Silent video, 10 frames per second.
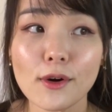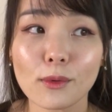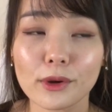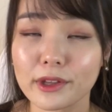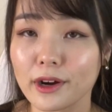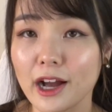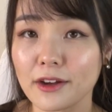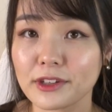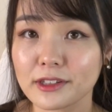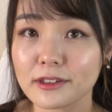without
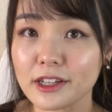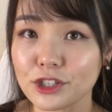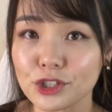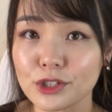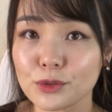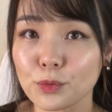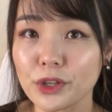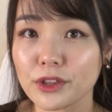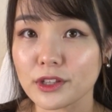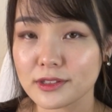having issues
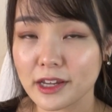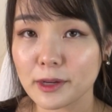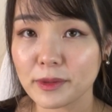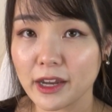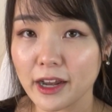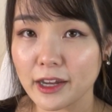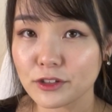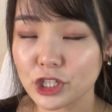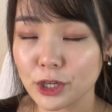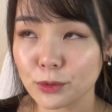with the setup that I
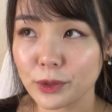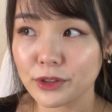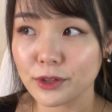shared with